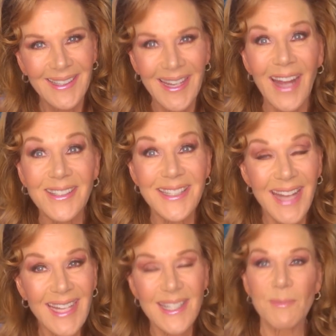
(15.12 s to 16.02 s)
Now,
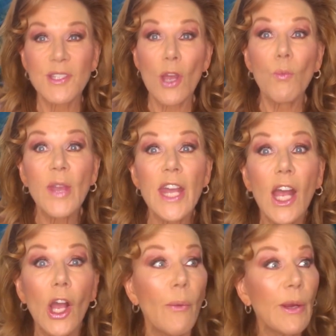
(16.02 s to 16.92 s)
today's episode, we are
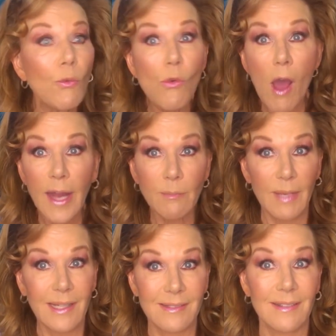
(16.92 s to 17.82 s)
going right
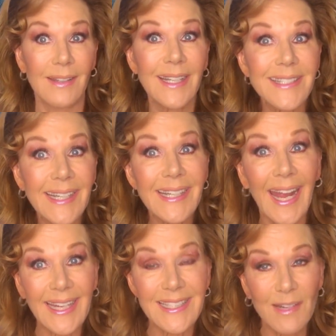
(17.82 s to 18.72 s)
back to
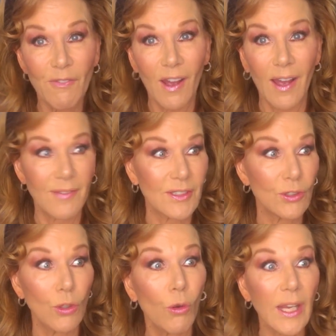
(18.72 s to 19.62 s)
1985 and
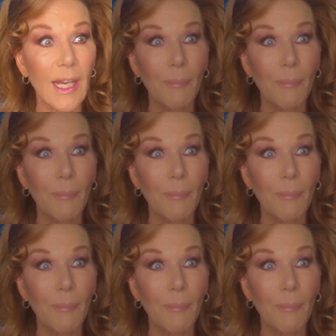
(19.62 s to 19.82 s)
talking